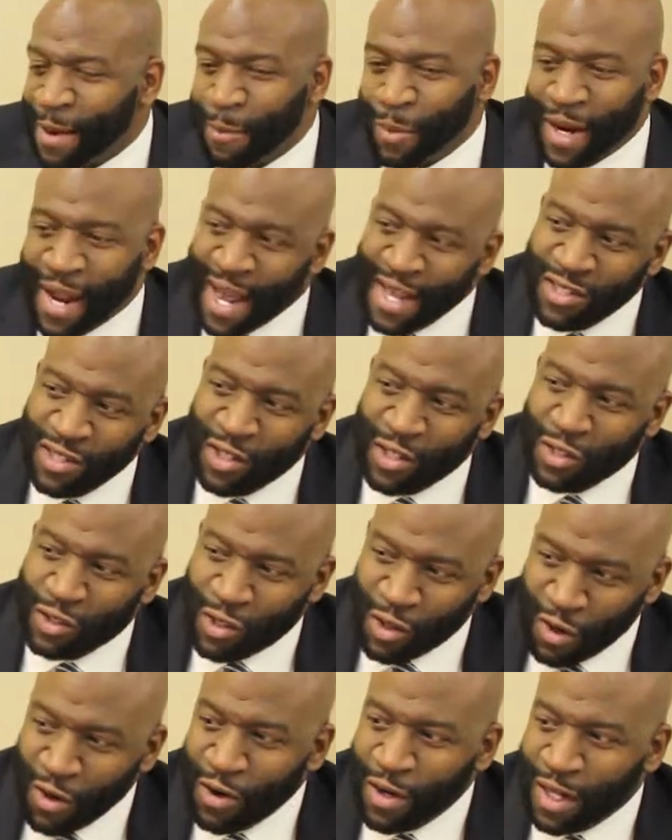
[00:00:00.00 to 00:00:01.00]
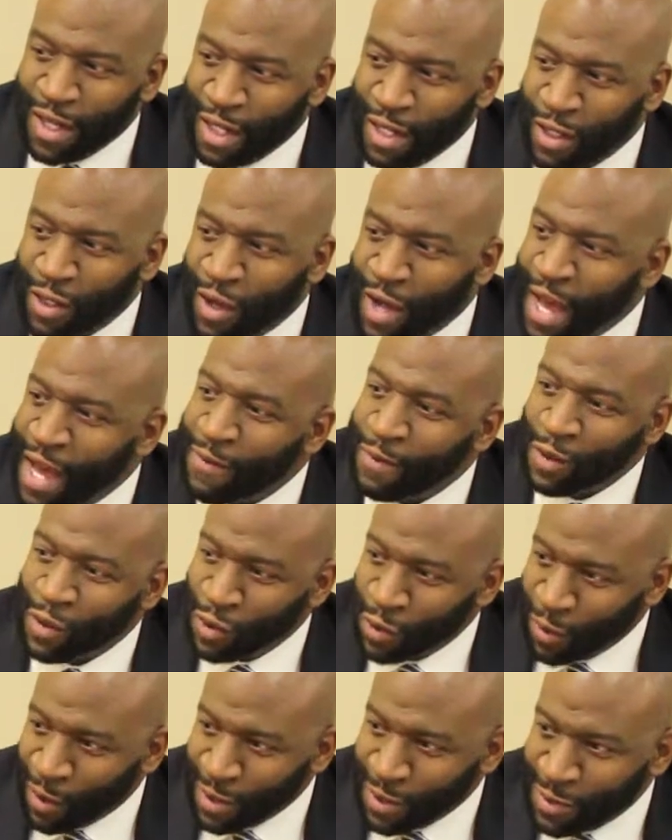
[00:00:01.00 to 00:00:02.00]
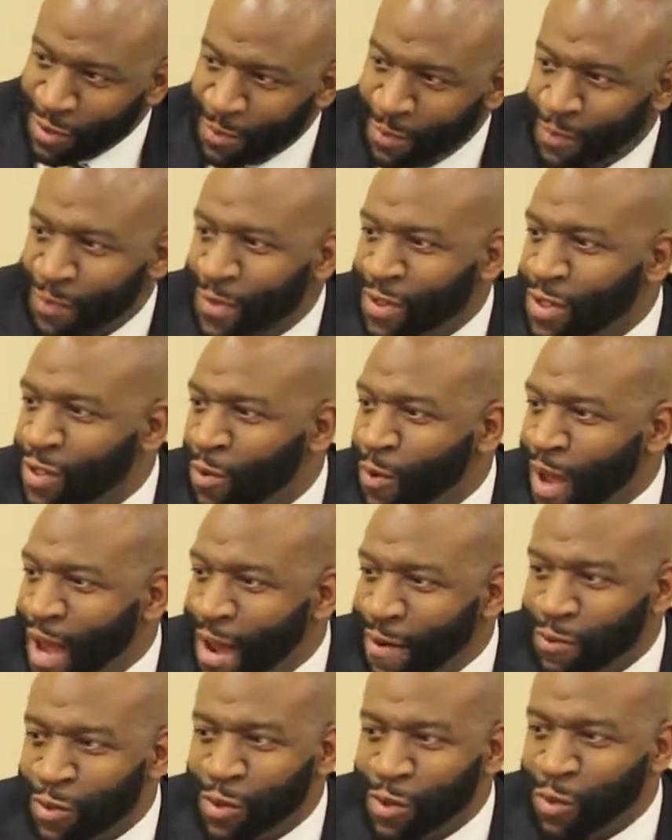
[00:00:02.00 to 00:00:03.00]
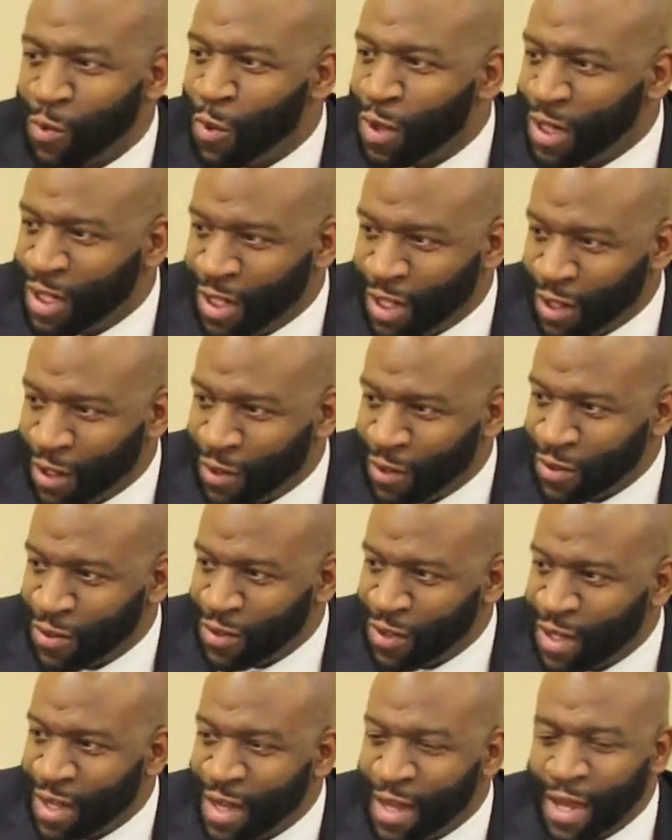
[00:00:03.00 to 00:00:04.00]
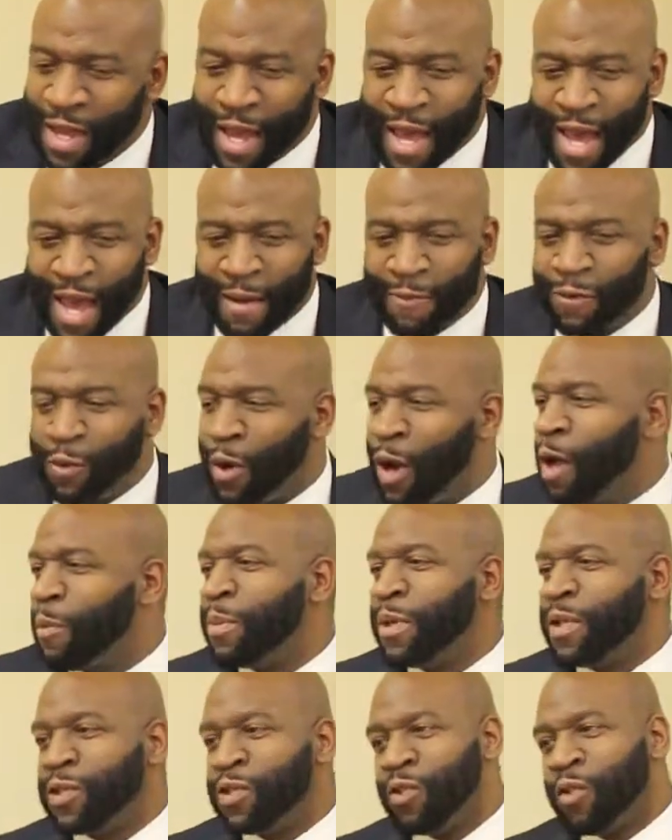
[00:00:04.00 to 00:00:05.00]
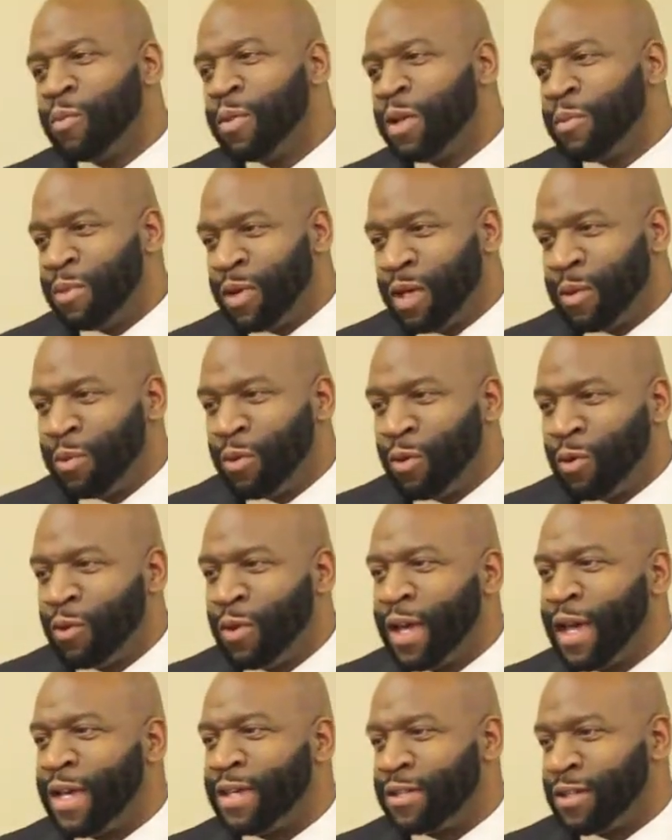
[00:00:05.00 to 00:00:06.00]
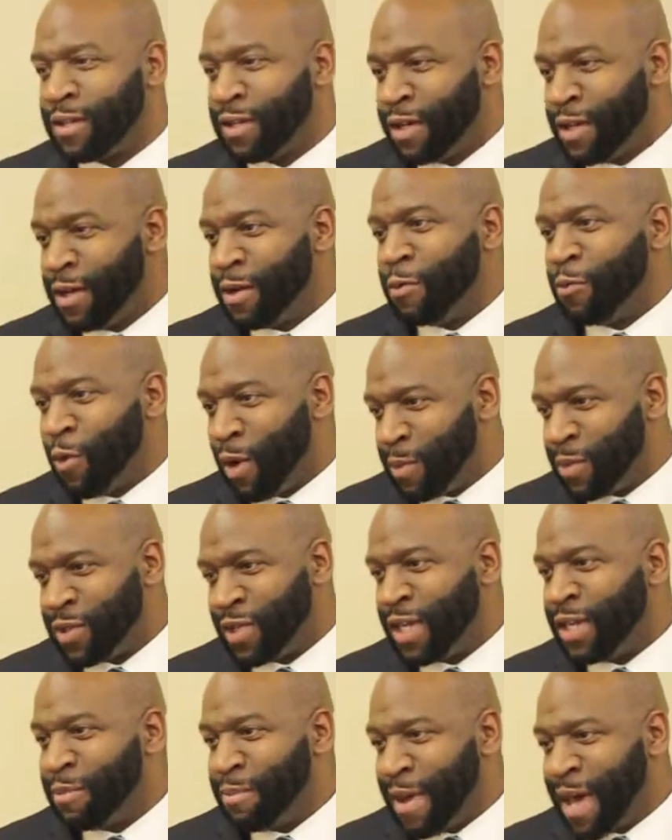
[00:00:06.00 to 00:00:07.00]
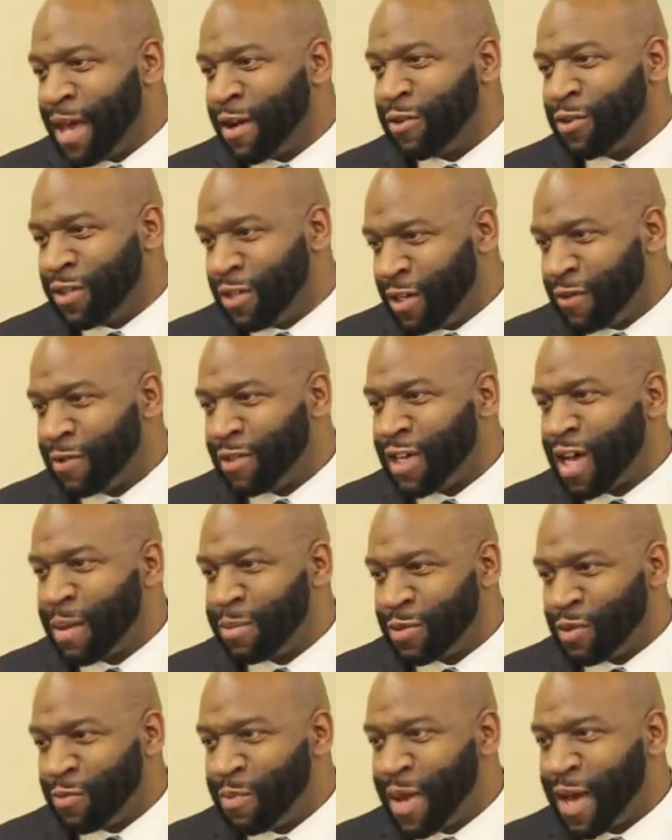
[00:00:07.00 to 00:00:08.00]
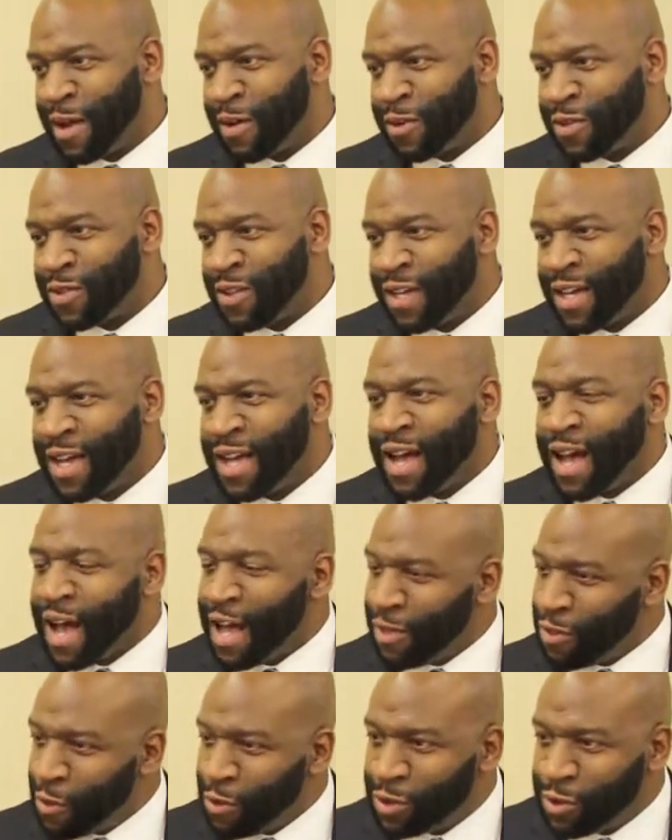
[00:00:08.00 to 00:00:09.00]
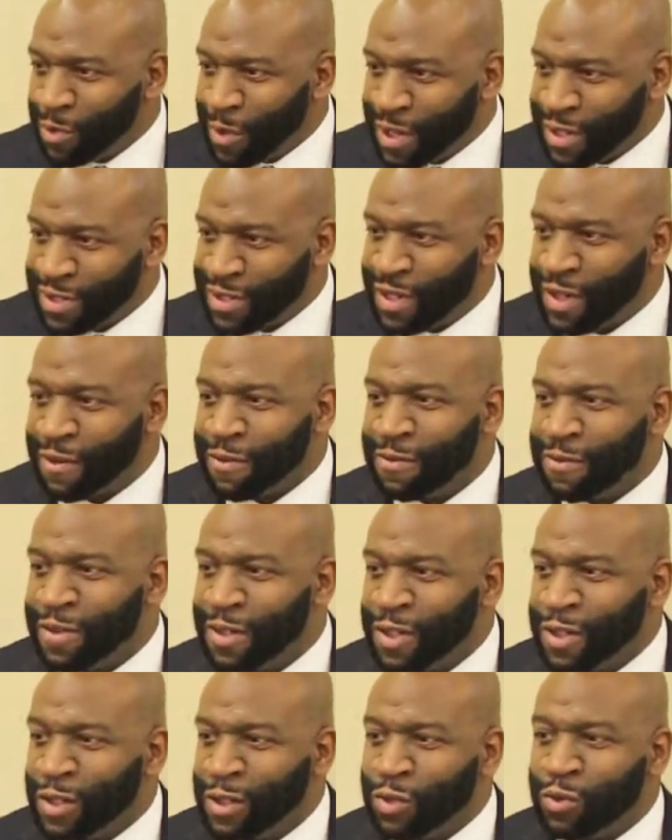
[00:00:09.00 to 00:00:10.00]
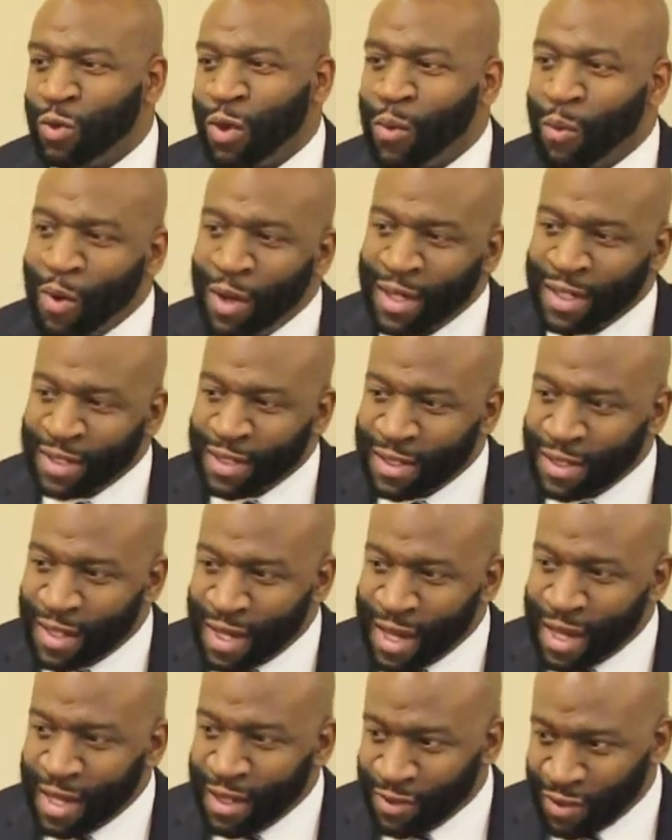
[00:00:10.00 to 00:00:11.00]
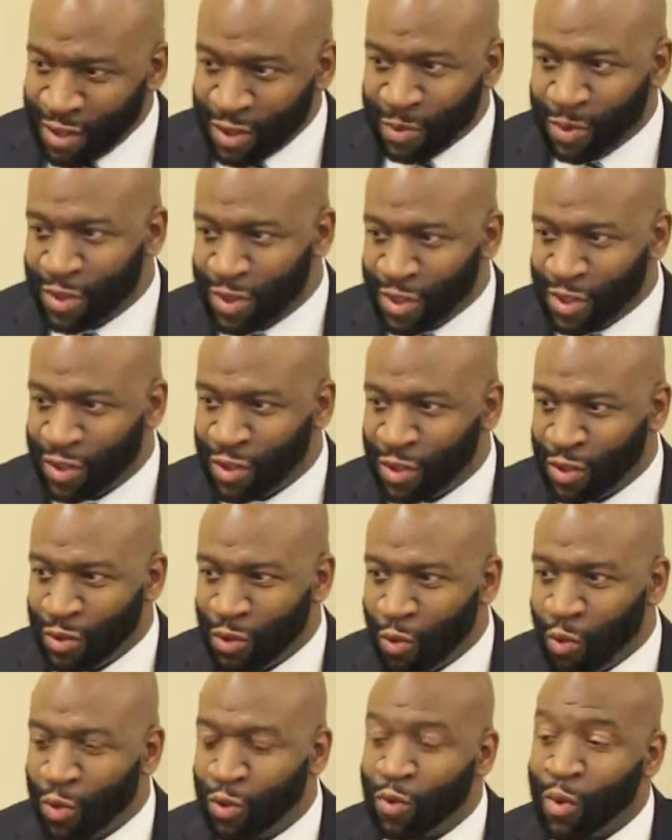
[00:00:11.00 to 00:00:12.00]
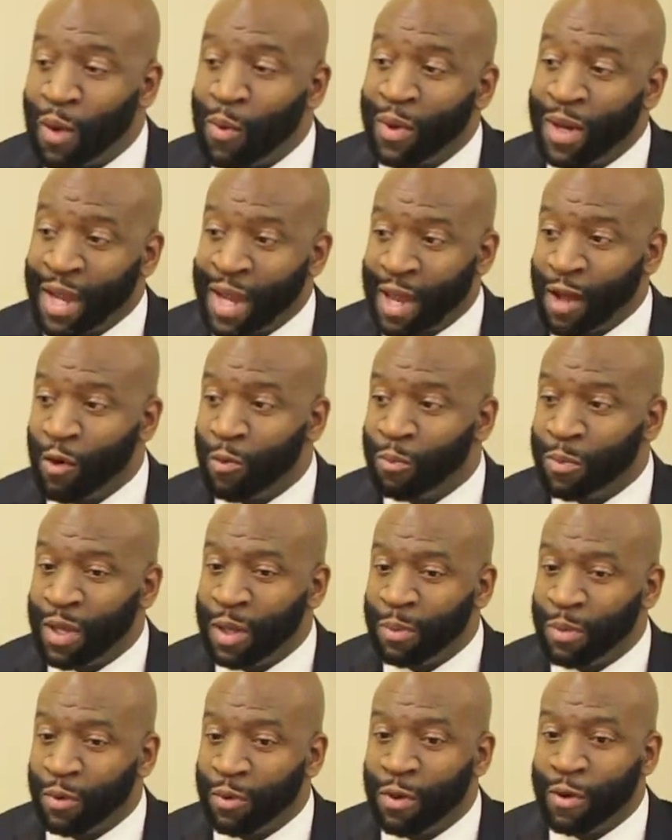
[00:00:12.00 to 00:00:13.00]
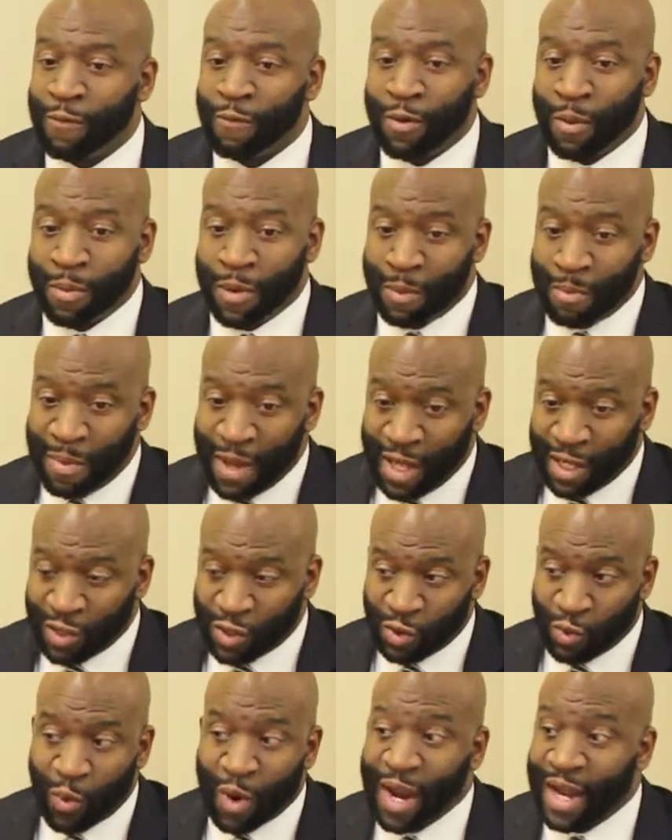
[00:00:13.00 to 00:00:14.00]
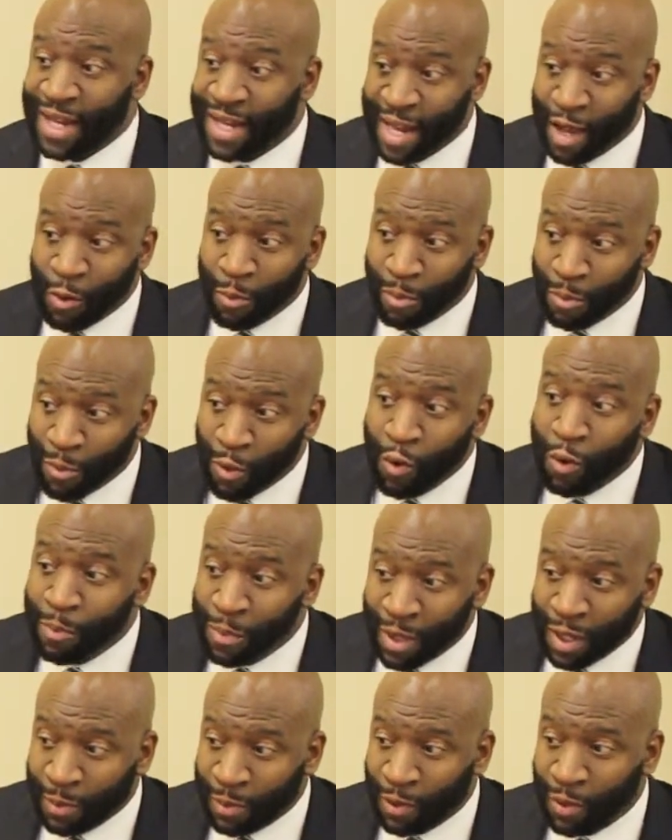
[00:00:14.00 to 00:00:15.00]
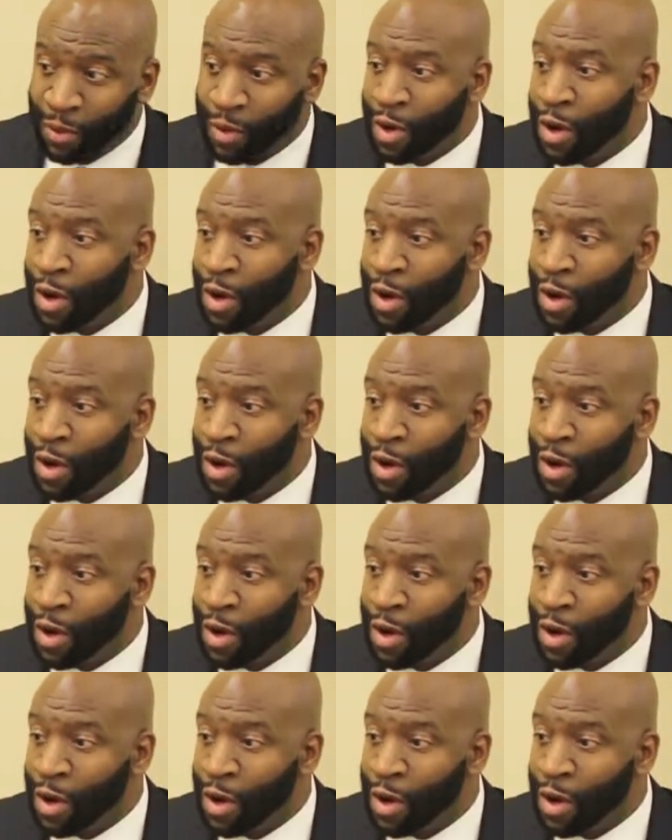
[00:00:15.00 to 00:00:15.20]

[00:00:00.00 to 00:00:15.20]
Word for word: But as an attorney, you have a choice. So after 20 years, after helping so many people as a in matter different types of matters, I thought to myself, do I want to stay in this position or do I want to help people from the bench where I can help more people